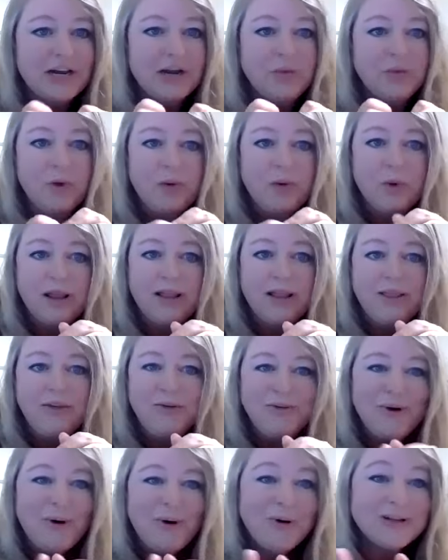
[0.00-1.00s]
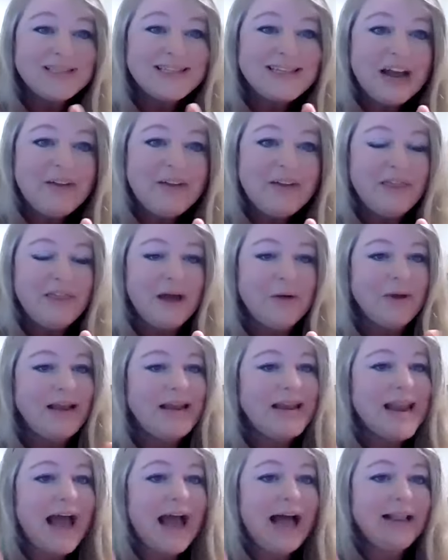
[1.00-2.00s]
And we went through the whole staff in that way,
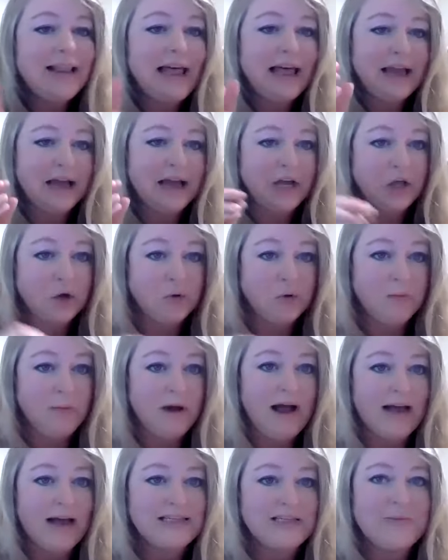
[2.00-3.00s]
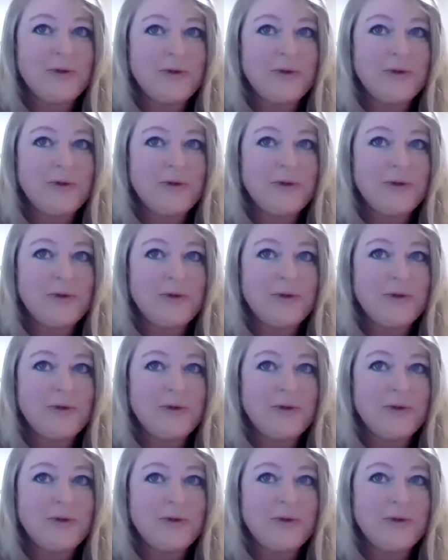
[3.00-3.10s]
not like a you must,